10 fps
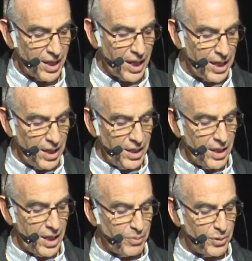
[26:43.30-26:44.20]
i.e.,
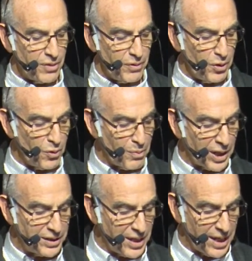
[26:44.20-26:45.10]
I'm giving you my
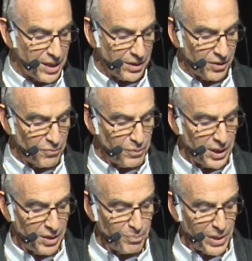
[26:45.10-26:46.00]
data, give me
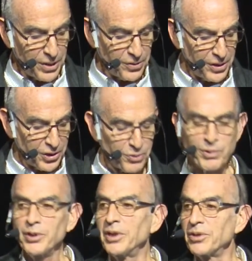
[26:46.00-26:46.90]
a better
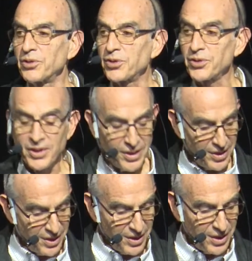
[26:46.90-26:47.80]
experience,
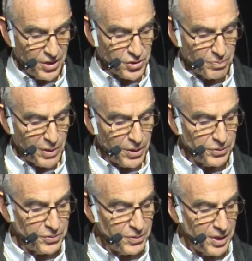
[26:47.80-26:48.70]
is about
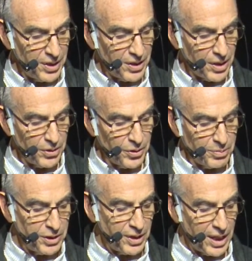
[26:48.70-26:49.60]
to hit our
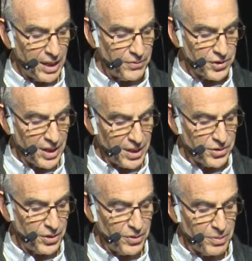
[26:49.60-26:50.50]
urban lives as
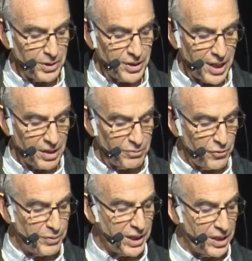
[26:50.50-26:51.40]
the urban data
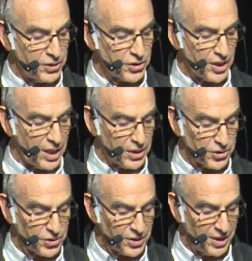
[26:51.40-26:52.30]
movement hits
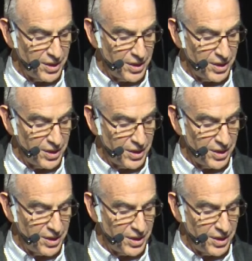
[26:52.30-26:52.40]
us.